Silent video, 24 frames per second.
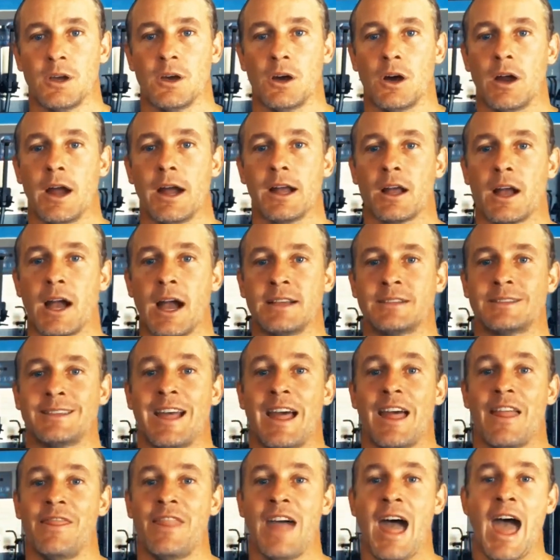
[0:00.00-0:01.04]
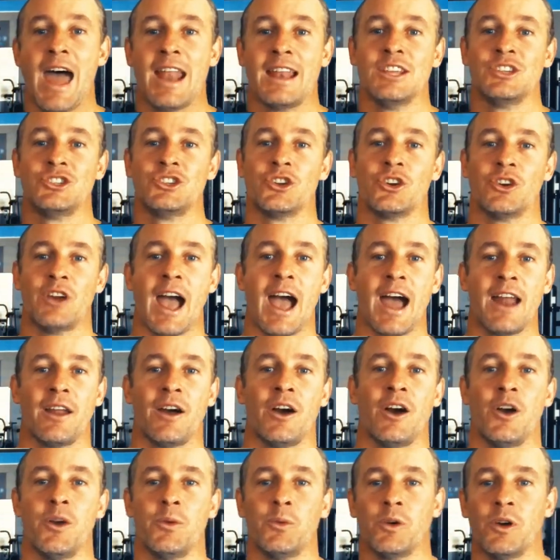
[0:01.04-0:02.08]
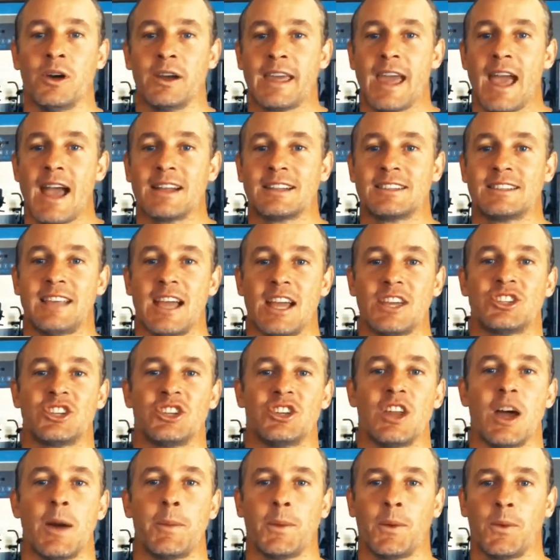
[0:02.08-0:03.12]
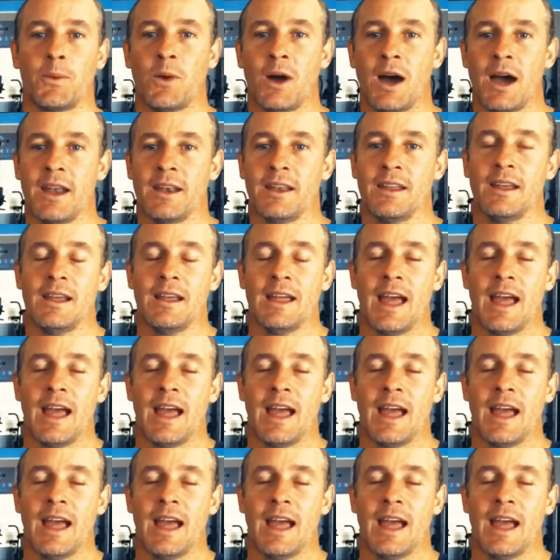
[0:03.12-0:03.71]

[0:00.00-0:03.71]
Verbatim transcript: All right, guys, that is your at-home workout session number one.